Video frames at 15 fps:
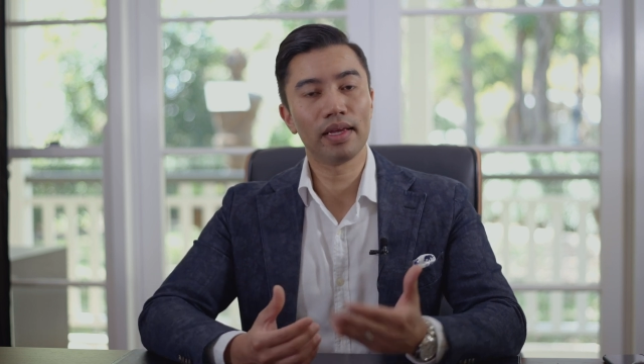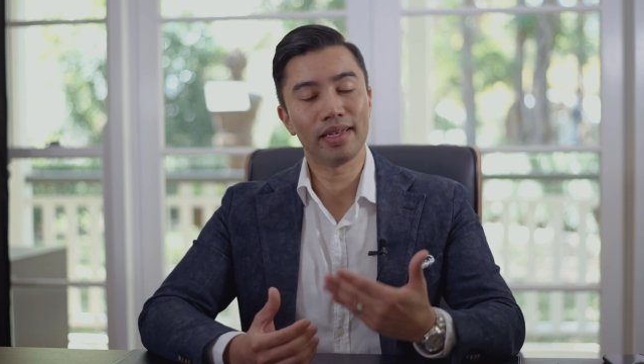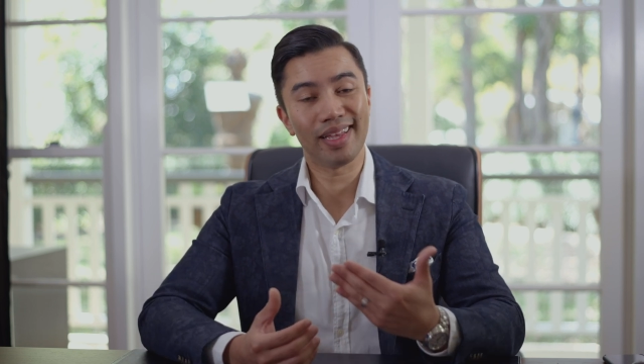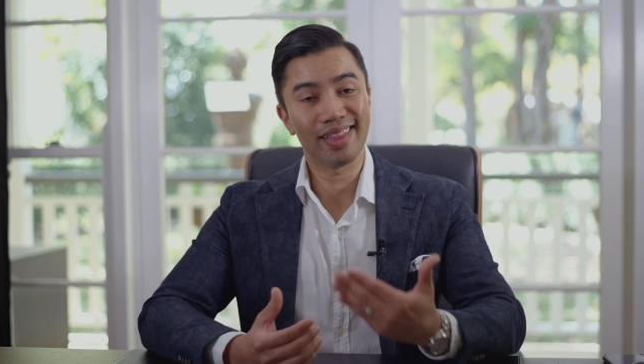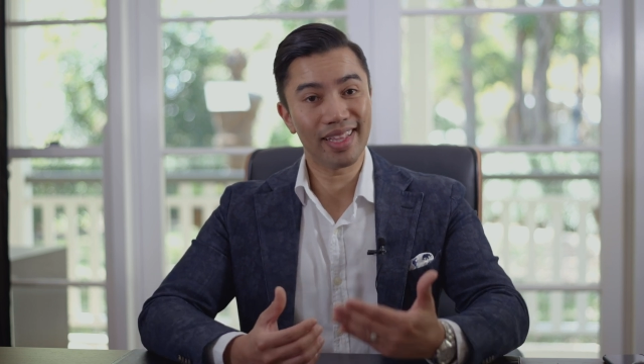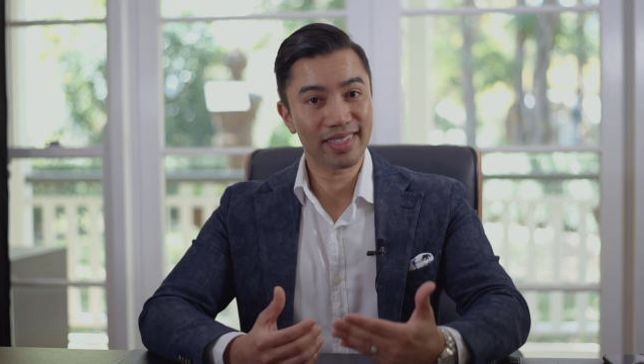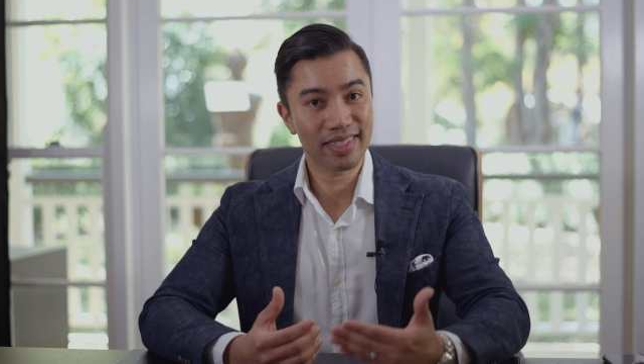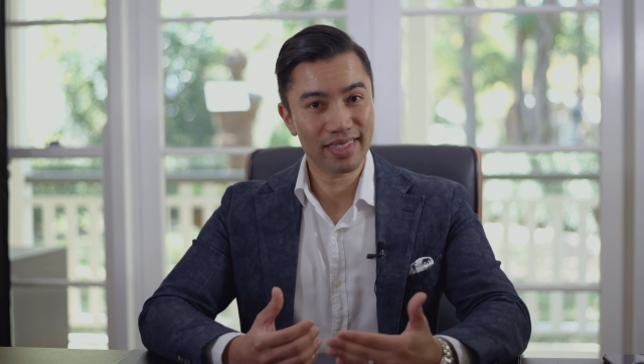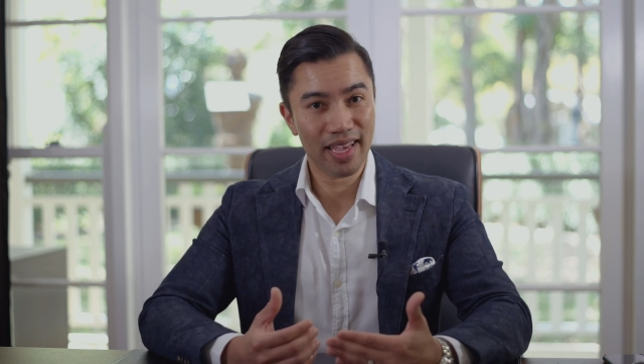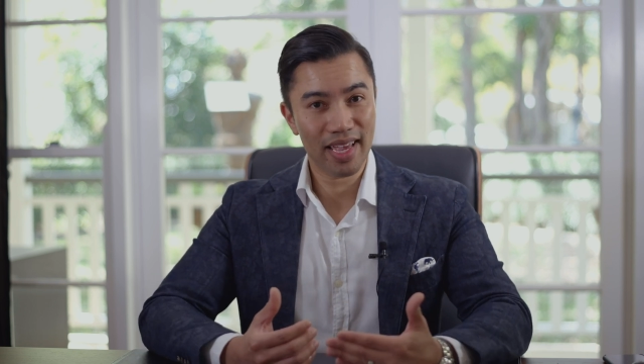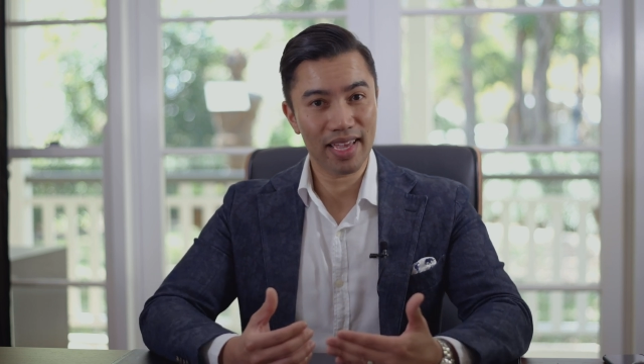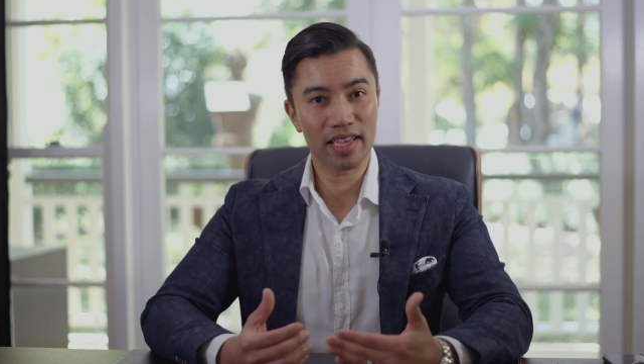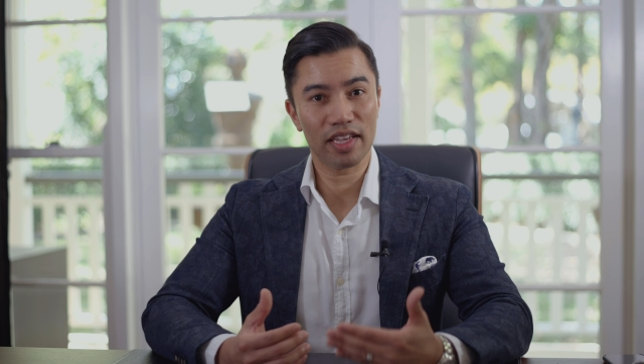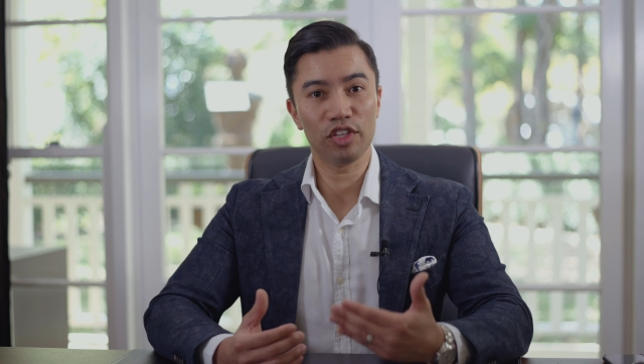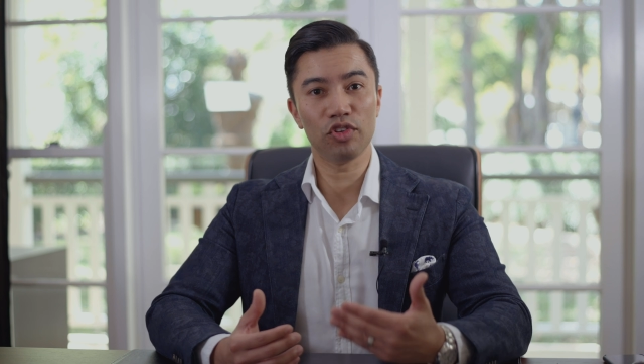Now let's
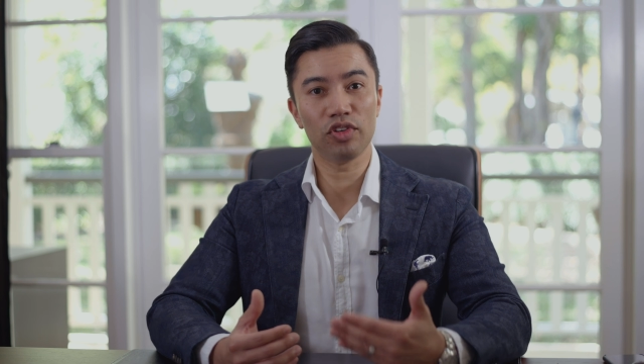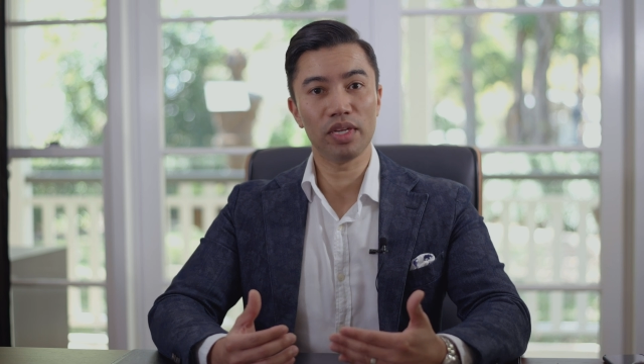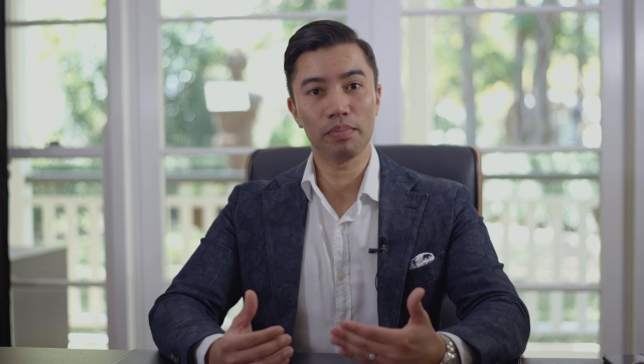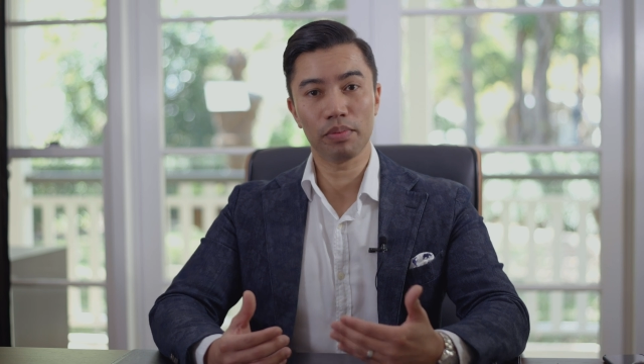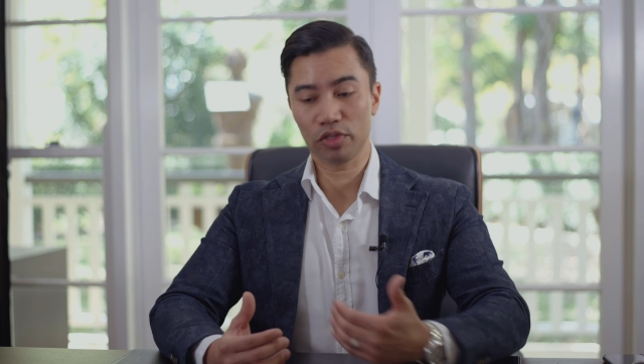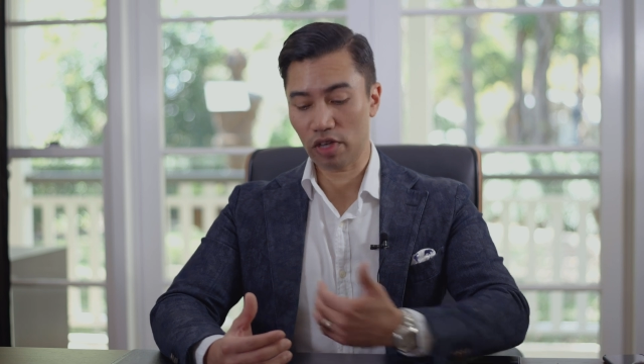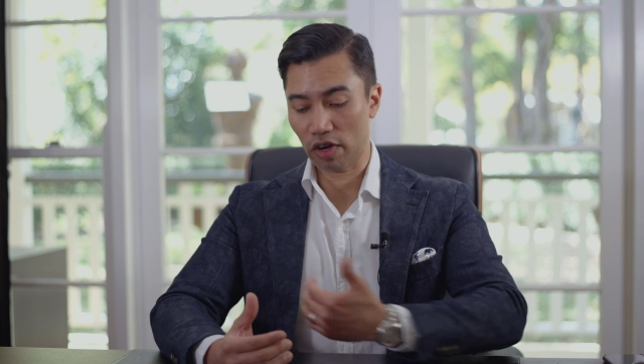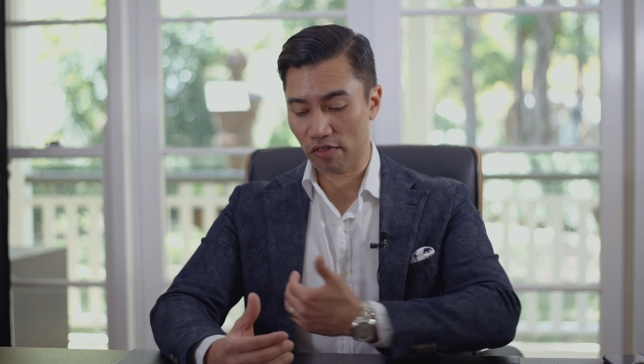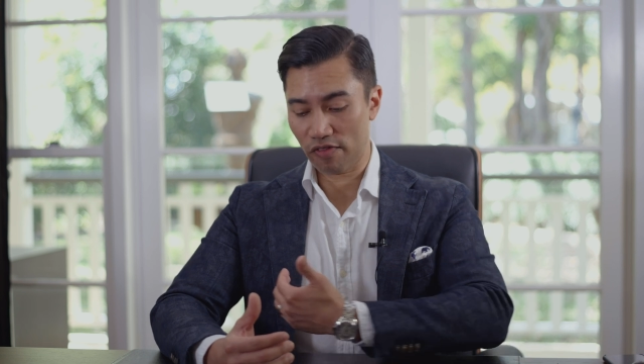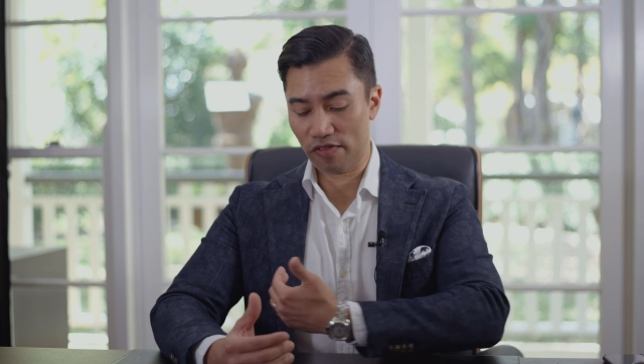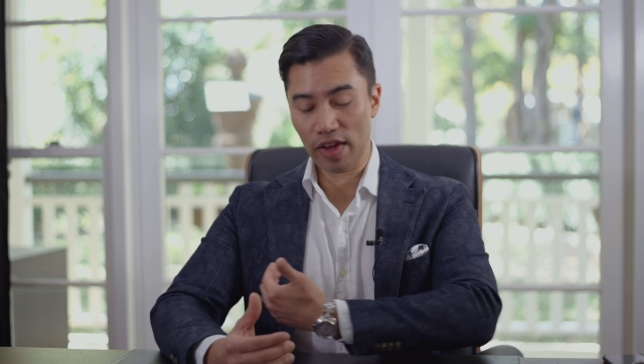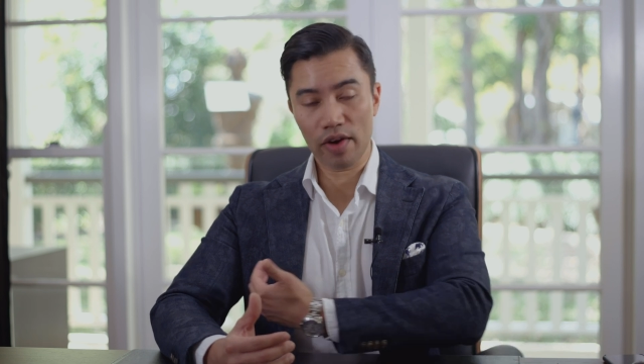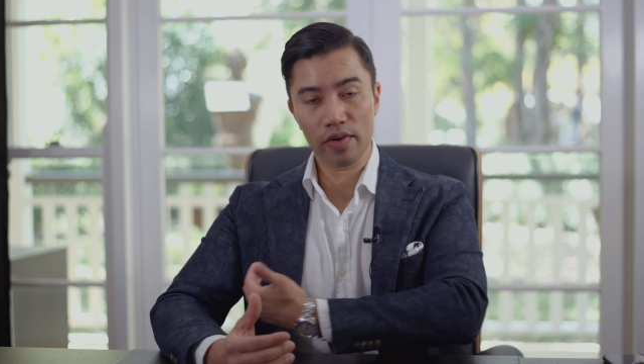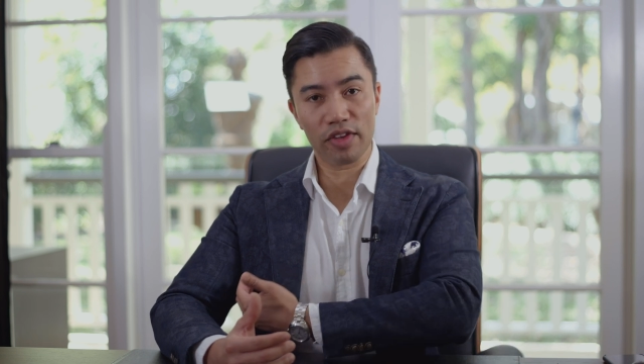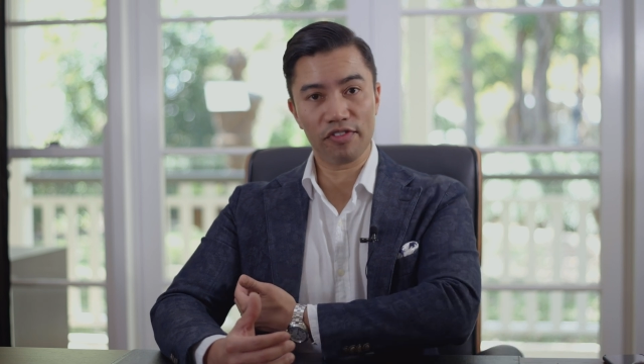say your nipples are
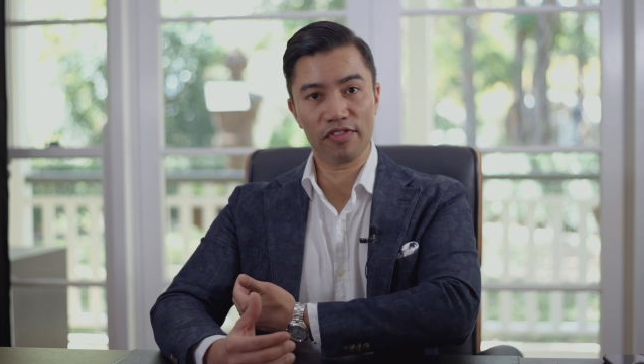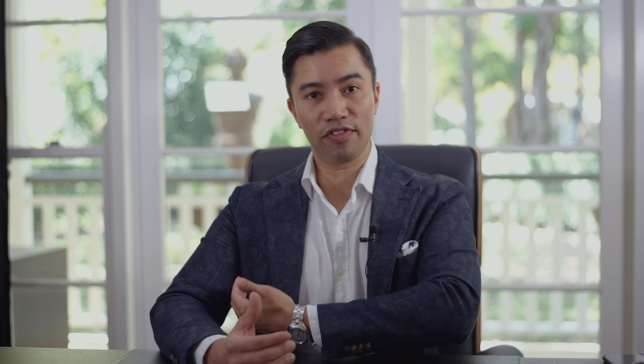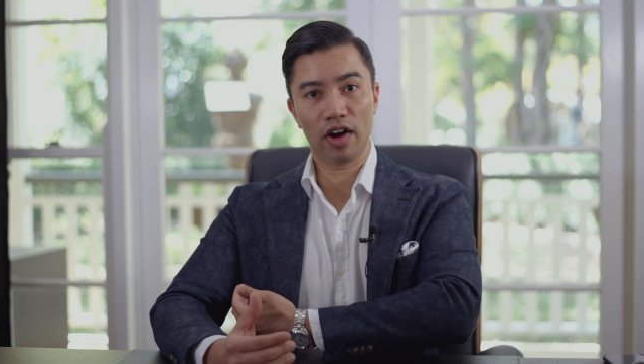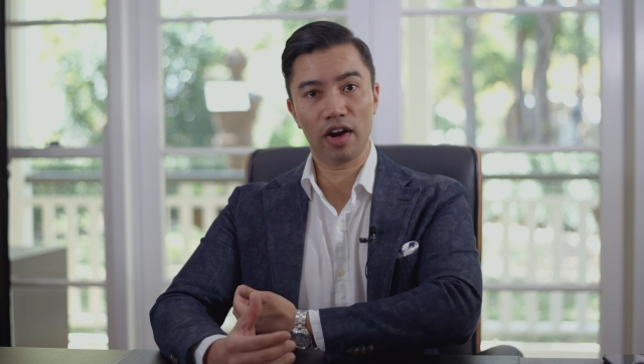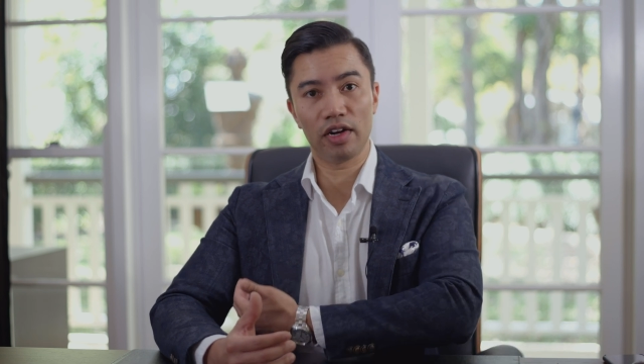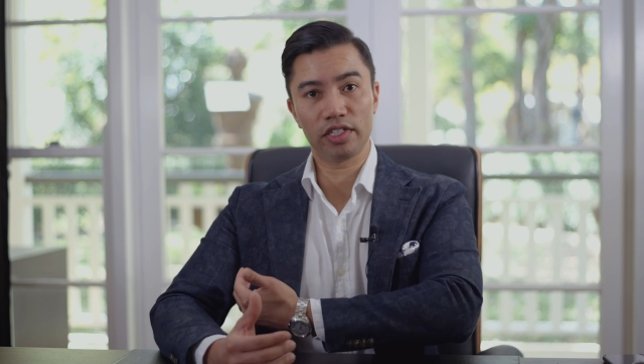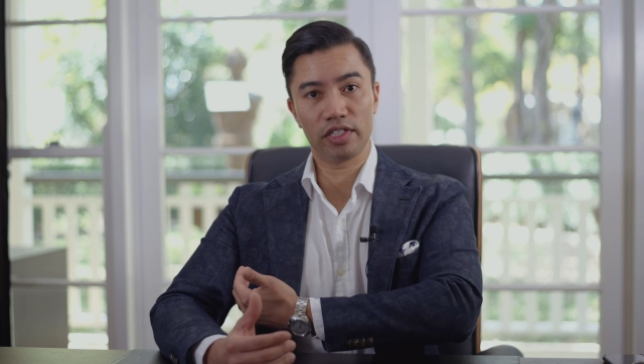very far